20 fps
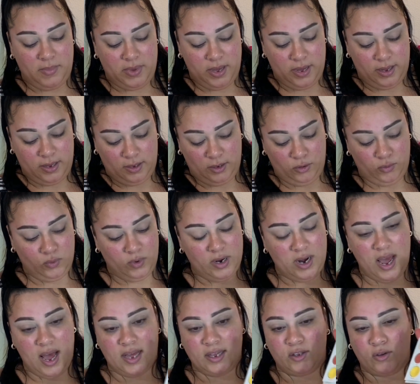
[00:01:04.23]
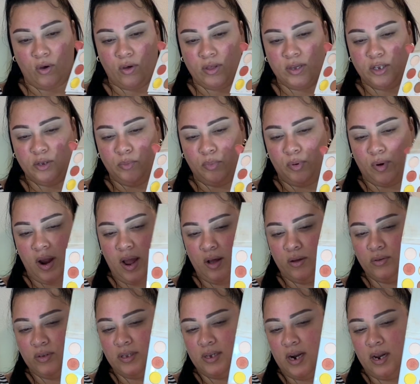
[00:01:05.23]
because one, it has all these
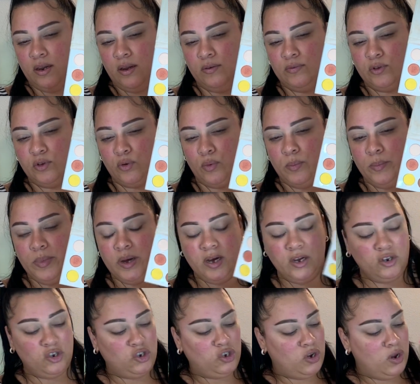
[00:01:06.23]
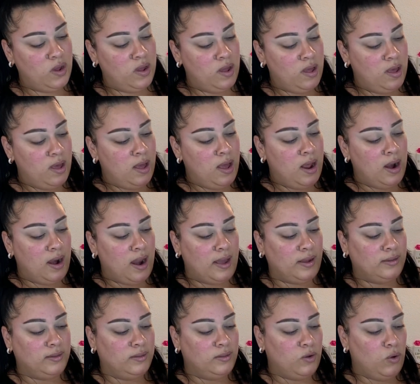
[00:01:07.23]
browns that I love so much, like
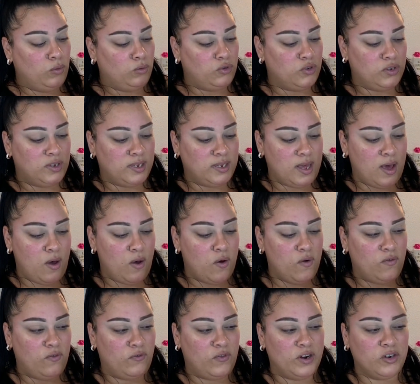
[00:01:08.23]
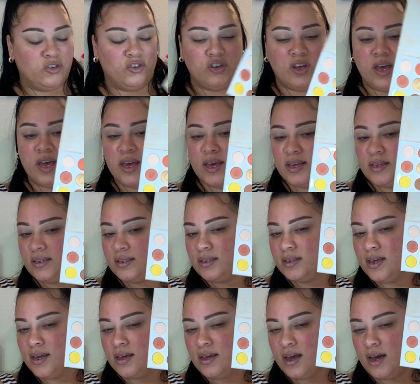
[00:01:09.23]
Note to Self, French Kiss.
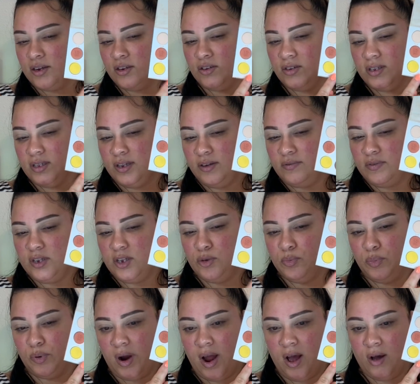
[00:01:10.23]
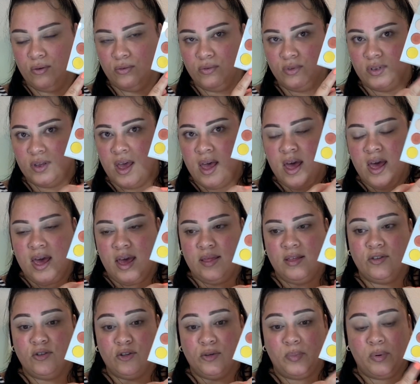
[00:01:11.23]
I just love these browns, and
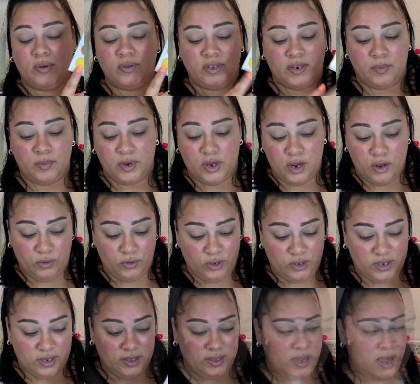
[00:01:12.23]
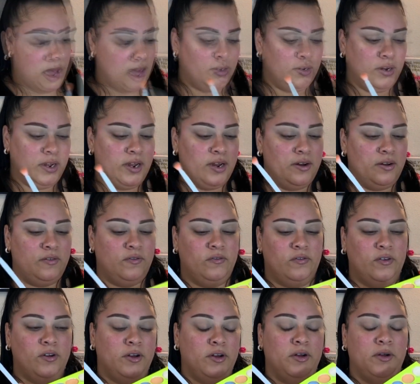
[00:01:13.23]
these are the browns that I'm going to use today. Color here
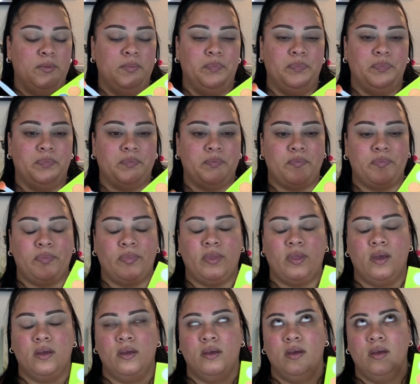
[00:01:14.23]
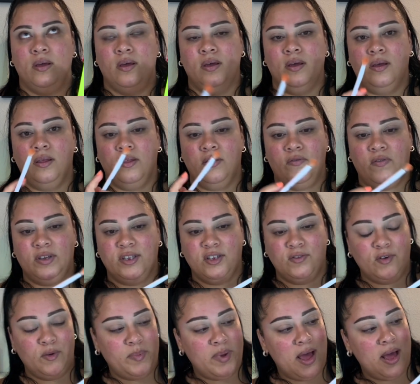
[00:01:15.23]
from the
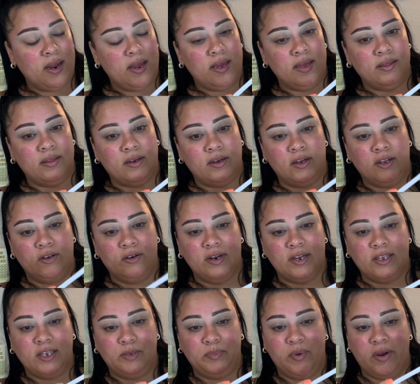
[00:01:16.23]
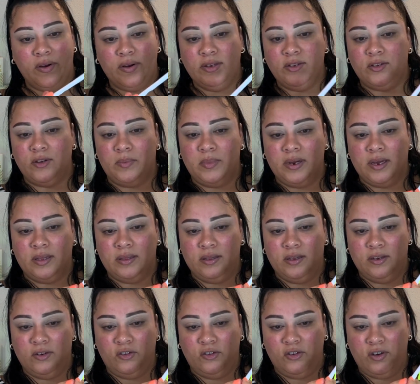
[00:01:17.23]
Festival palette, the color Experience. So I'm going to get
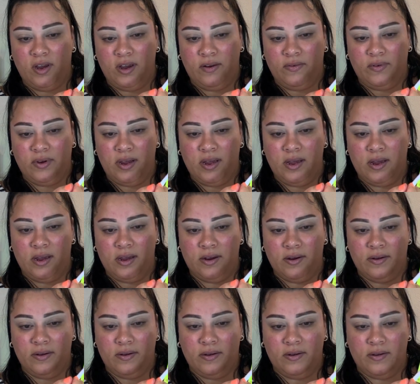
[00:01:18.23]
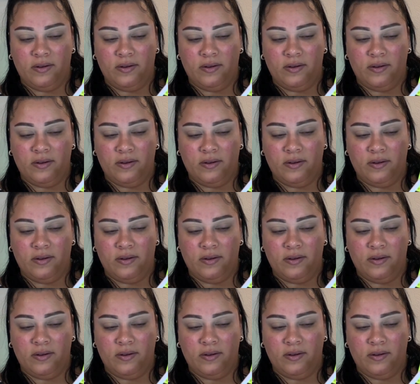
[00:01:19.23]
this shade right here,